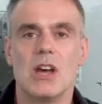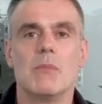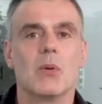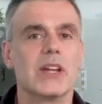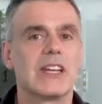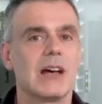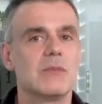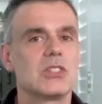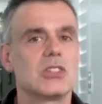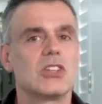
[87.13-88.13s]
But when it
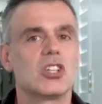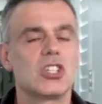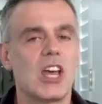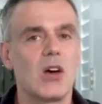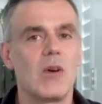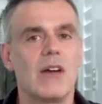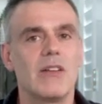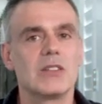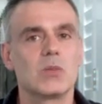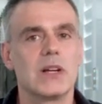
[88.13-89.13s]
comes to the shadow
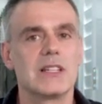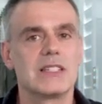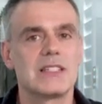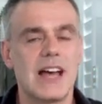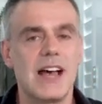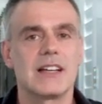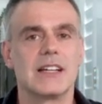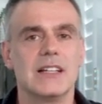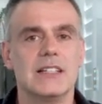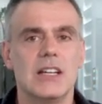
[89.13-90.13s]
areas, when it's darker,